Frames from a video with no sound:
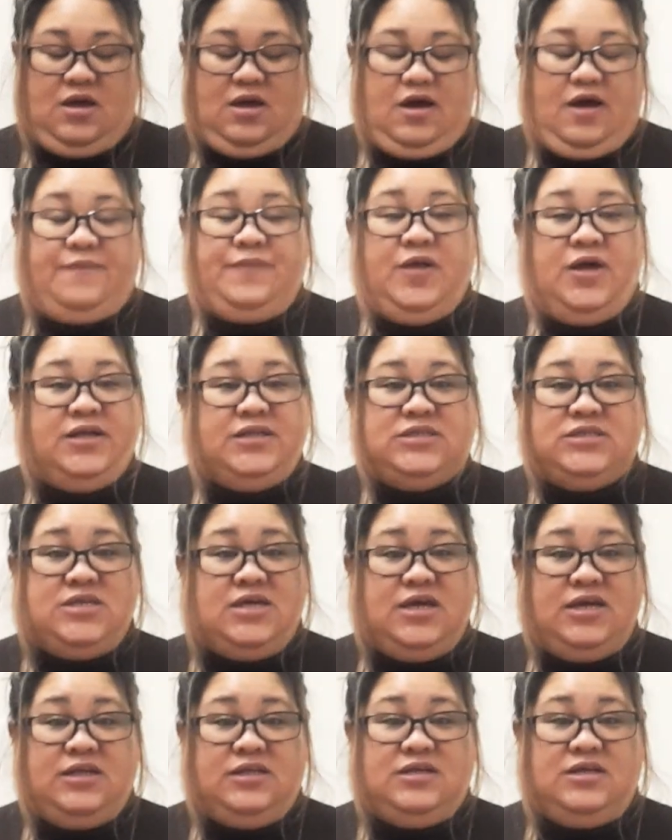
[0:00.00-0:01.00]
I'm not
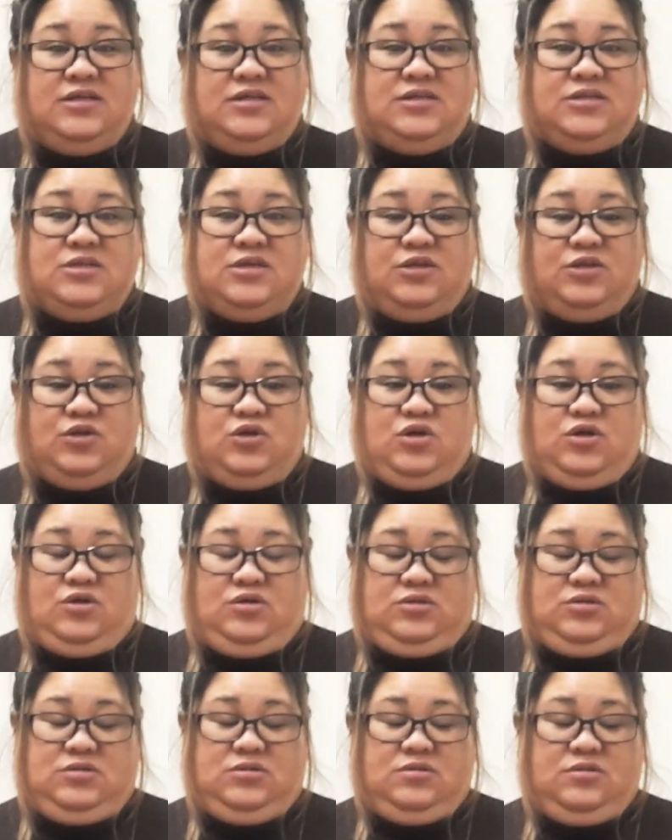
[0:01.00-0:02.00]
saying that it's not
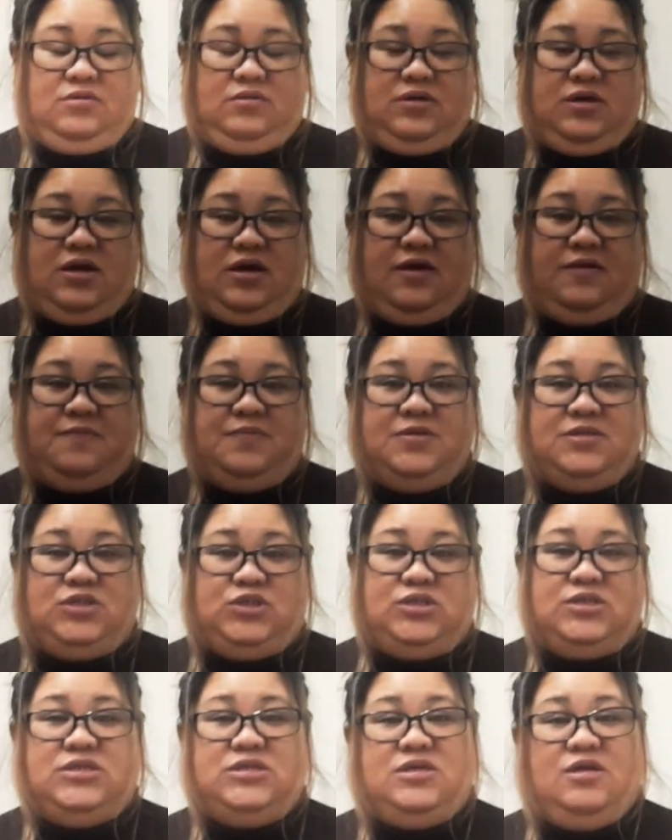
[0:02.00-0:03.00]
good, okay? It's
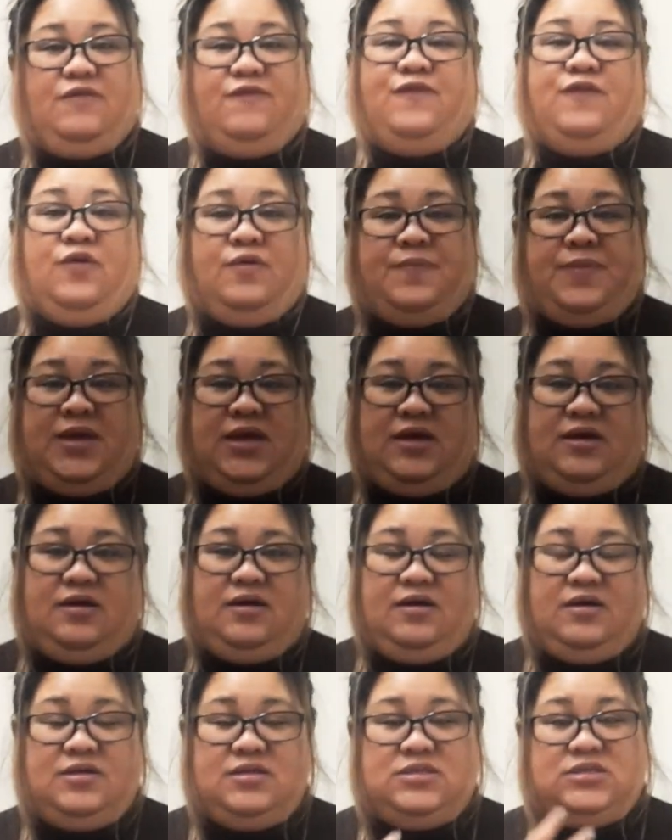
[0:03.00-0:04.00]
just that for me,
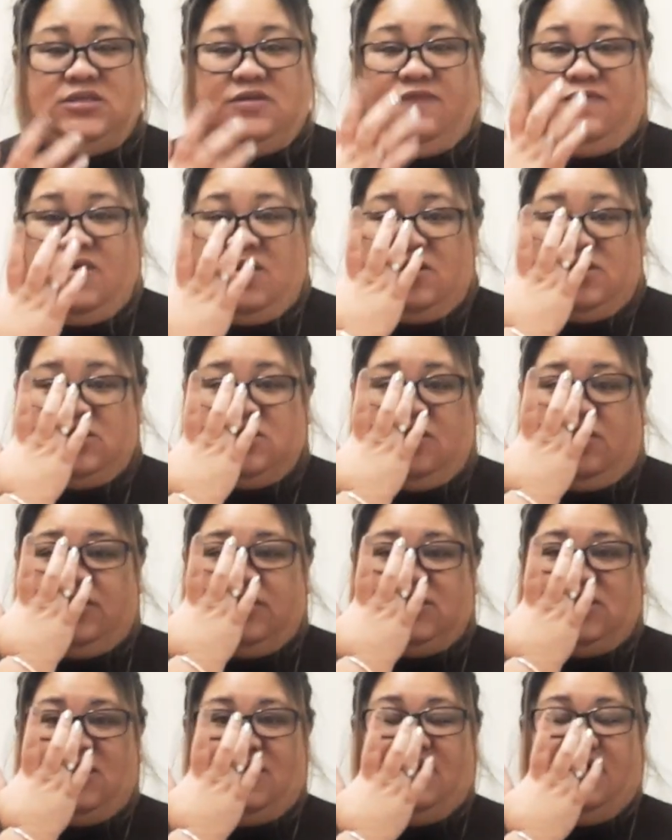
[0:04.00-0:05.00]
it's just very
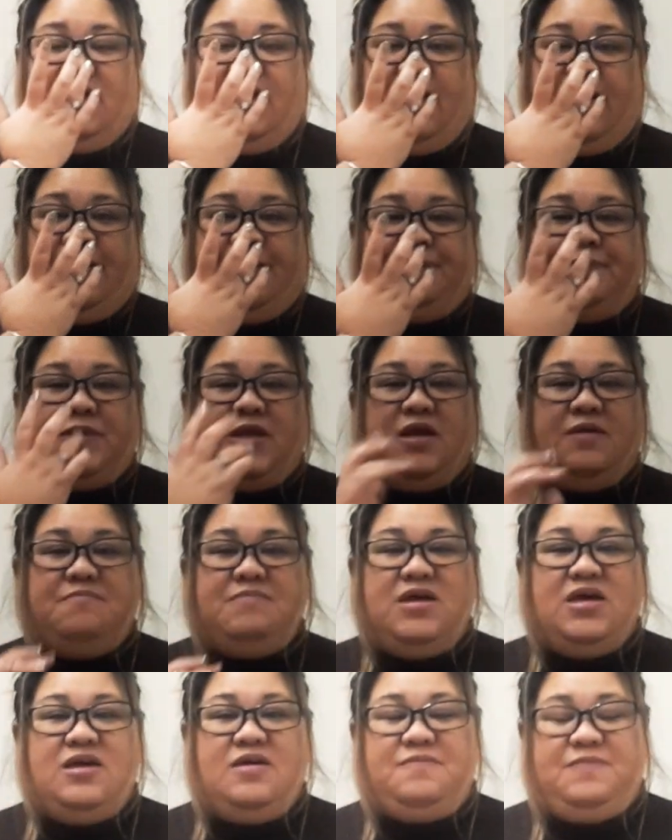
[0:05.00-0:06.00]
salty. And
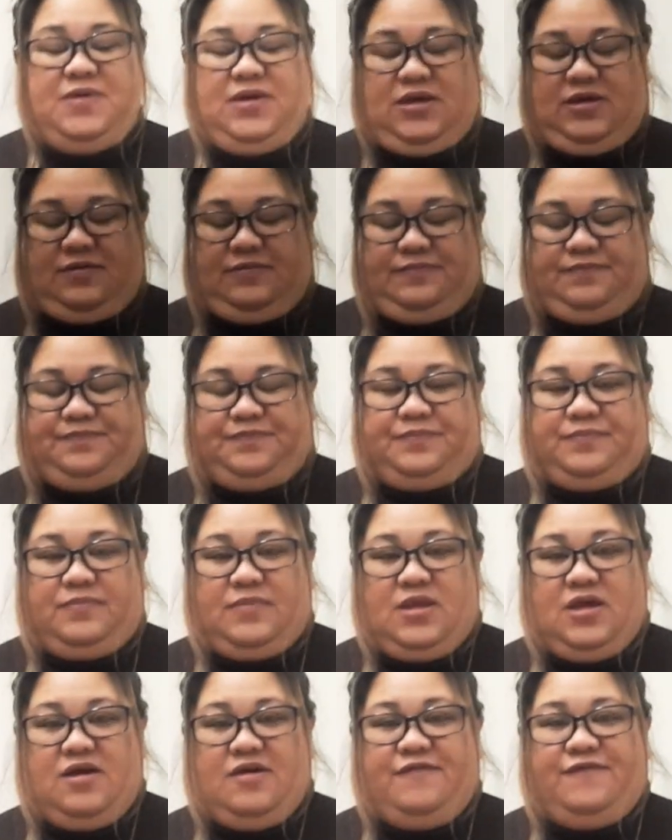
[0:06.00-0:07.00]
maybe
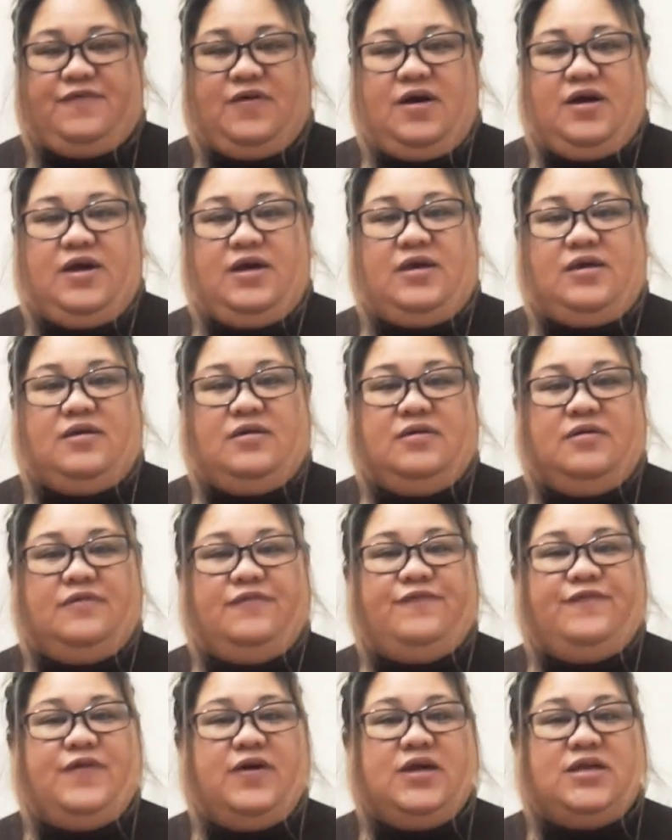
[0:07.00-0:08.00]
if I
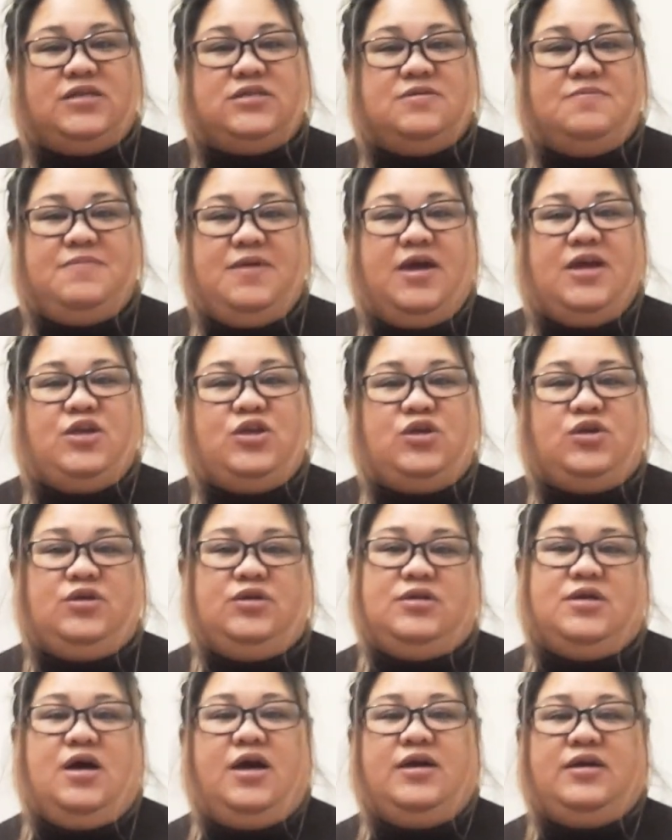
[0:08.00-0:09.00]
find a menu
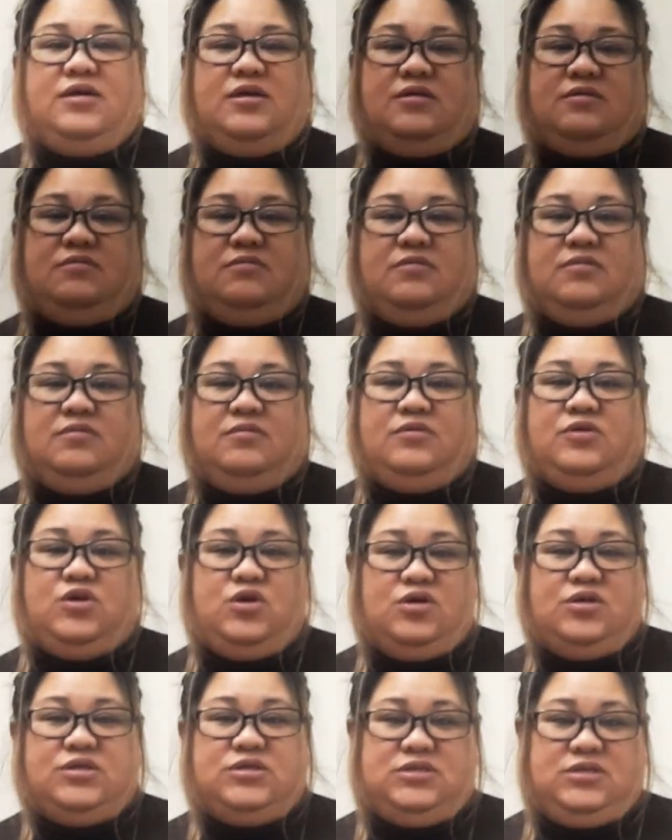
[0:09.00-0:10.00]
that I can
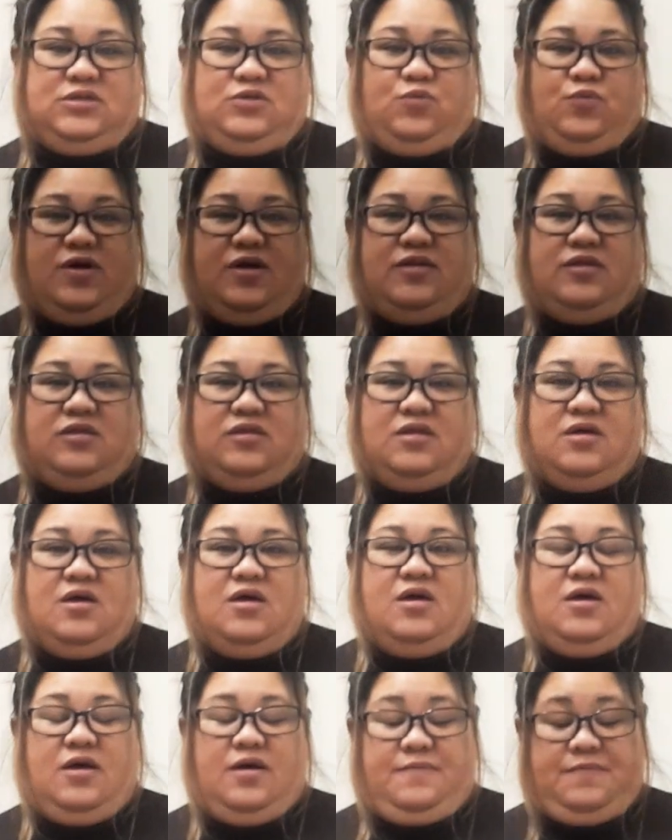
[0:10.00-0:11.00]
cook it with,
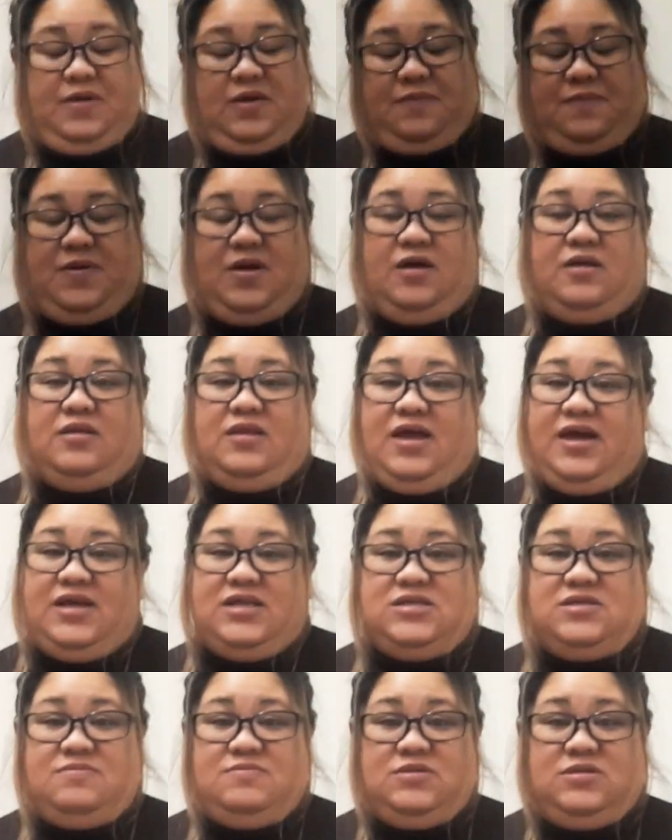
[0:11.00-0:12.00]
maybe I'll
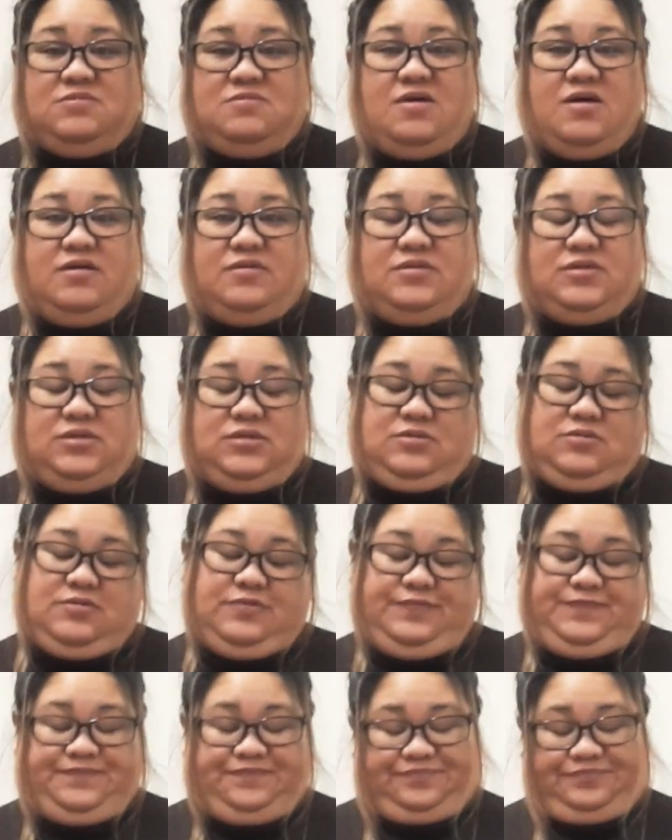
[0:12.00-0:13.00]
like them as well.
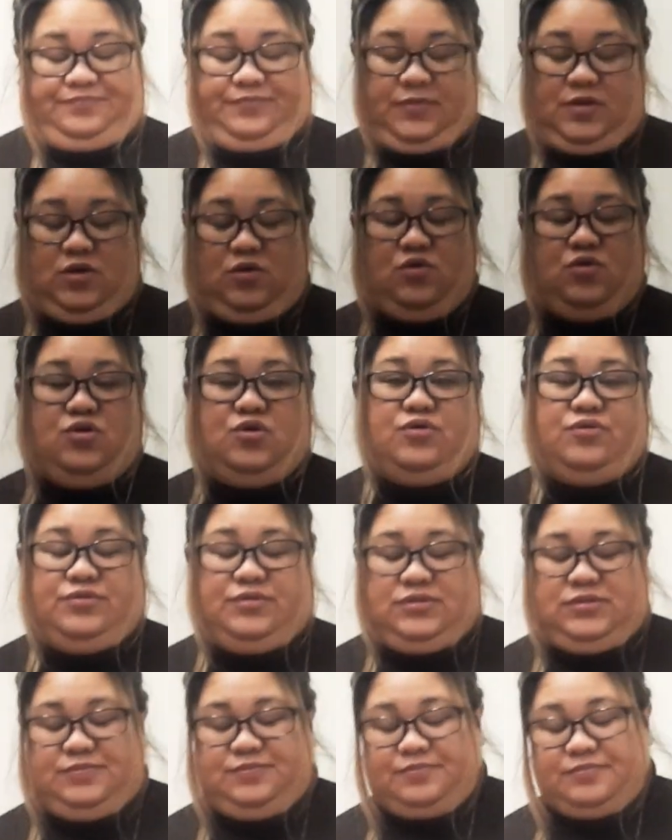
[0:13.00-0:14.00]
So who
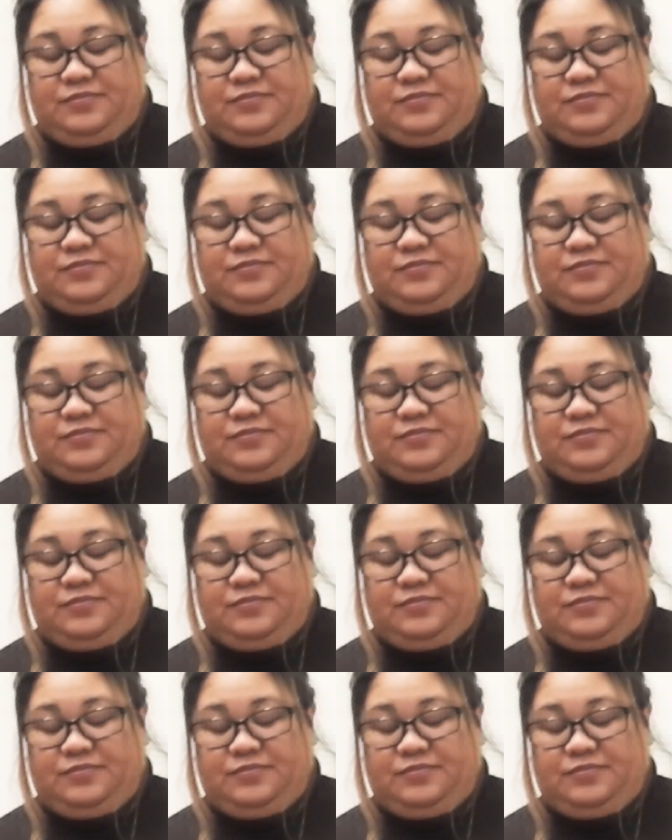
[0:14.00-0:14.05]
knows?